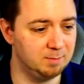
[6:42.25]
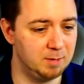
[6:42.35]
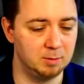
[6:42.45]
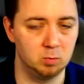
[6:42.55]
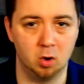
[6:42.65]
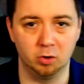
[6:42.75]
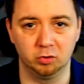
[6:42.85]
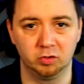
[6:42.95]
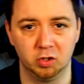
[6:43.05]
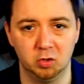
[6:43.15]
maybe one or
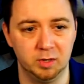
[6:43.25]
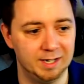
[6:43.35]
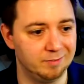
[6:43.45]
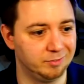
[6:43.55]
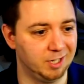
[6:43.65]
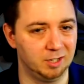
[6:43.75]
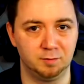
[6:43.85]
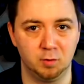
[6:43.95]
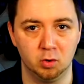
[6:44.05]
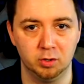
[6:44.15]
two in every like
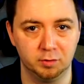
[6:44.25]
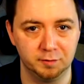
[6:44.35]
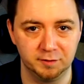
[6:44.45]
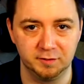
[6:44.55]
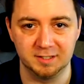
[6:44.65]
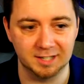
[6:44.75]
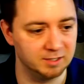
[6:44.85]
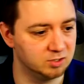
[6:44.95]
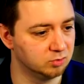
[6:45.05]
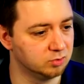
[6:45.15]
40 or 50
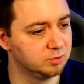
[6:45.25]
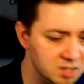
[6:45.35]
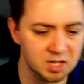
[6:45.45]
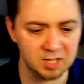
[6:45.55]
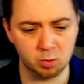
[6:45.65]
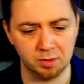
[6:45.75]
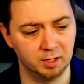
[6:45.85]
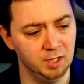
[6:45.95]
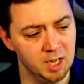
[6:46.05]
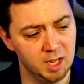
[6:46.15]
titles. That's one
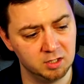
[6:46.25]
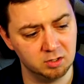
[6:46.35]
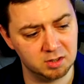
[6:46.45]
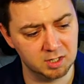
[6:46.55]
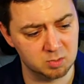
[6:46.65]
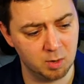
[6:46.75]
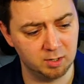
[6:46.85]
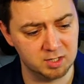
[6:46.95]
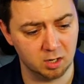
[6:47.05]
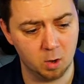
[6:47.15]
thing. The other thing as well
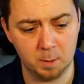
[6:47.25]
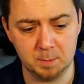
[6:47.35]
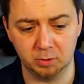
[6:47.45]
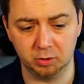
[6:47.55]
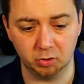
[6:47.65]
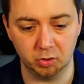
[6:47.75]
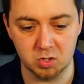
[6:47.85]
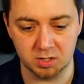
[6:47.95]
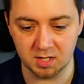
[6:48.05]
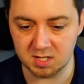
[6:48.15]
is a lot of people are not
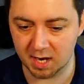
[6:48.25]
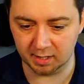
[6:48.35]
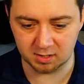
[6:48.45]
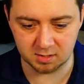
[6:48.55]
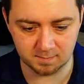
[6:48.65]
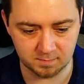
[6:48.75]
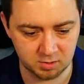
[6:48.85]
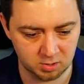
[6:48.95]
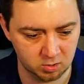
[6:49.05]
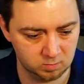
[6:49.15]
using the tags.
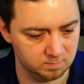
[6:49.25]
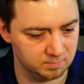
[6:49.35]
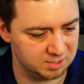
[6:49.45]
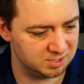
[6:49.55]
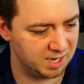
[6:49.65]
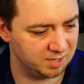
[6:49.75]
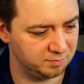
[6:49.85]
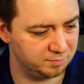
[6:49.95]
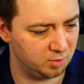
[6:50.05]
So that's kind of